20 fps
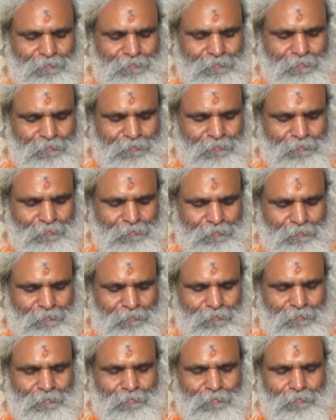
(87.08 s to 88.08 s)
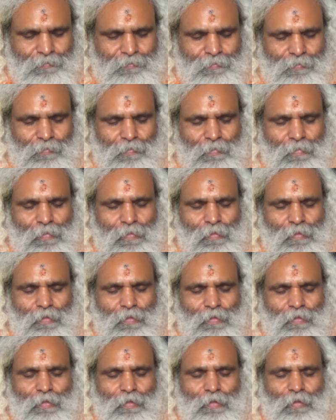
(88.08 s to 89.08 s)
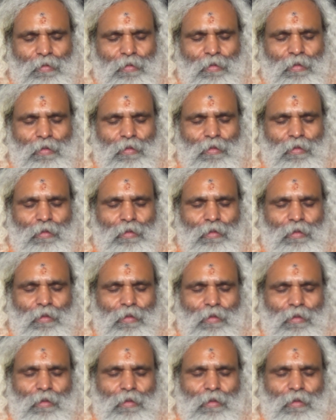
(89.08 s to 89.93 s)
[no speech]